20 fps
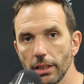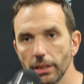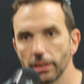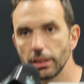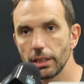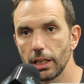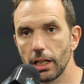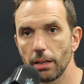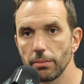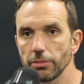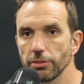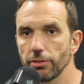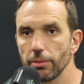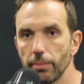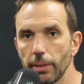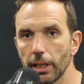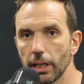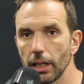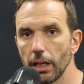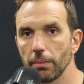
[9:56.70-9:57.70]
She comes
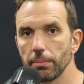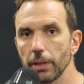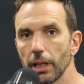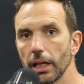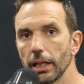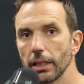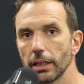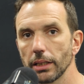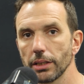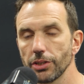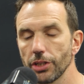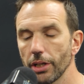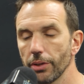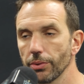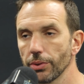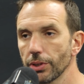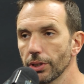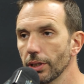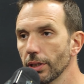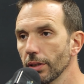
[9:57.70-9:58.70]
from a club like
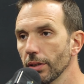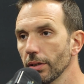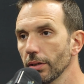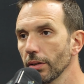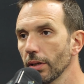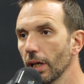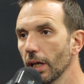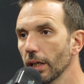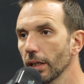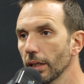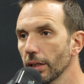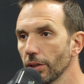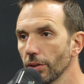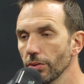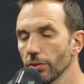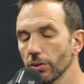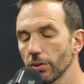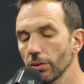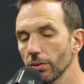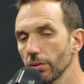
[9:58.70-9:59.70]
Chelsea, you know, like
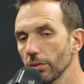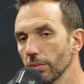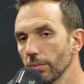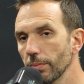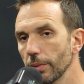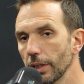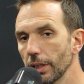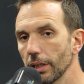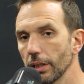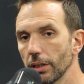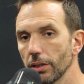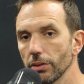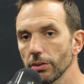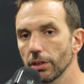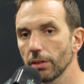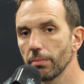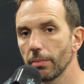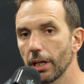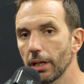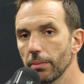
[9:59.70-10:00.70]
used to being in
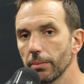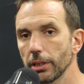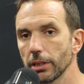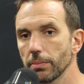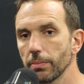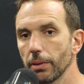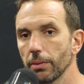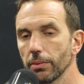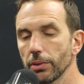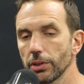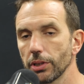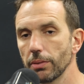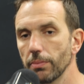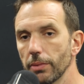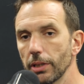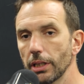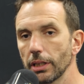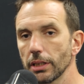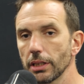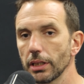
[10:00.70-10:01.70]
those environments, but what she
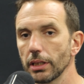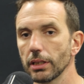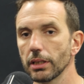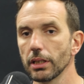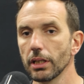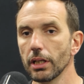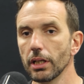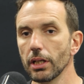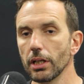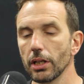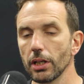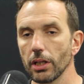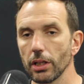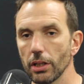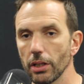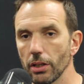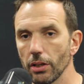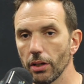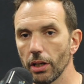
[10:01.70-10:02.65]
brings is, you know,